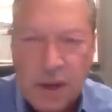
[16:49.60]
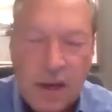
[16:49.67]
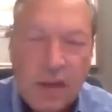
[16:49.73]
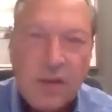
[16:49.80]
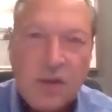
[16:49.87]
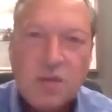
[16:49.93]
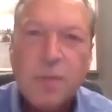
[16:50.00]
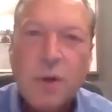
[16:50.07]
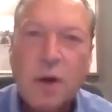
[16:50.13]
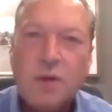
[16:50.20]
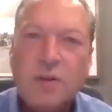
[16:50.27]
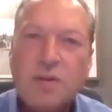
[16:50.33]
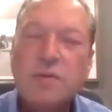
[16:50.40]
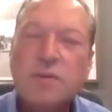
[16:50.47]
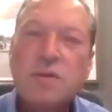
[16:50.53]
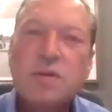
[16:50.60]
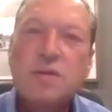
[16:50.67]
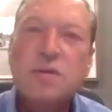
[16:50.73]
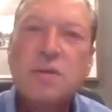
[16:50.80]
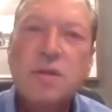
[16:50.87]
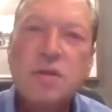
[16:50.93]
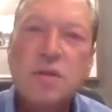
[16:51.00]
these partisans
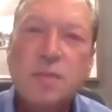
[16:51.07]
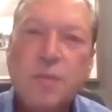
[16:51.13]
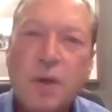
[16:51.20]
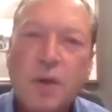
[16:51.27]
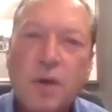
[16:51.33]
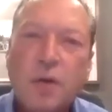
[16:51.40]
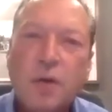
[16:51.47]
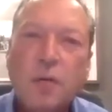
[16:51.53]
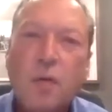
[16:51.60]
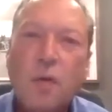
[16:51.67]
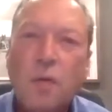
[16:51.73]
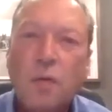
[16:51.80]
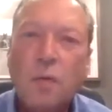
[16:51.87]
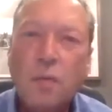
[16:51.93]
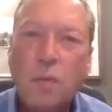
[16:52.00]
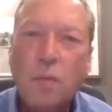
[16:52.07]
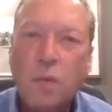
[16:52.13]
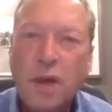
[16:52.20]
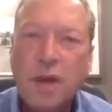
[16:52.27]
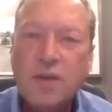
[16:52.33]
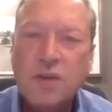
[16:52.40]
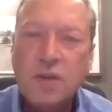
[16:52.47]
just disappeared or
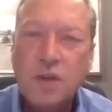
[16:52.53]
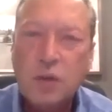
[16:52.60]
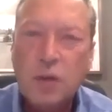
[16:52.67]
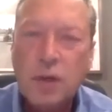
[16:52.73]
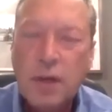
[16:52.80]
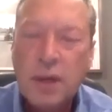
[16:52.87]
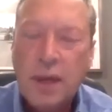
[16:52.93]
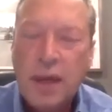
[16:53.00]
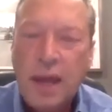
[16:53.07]
were executed.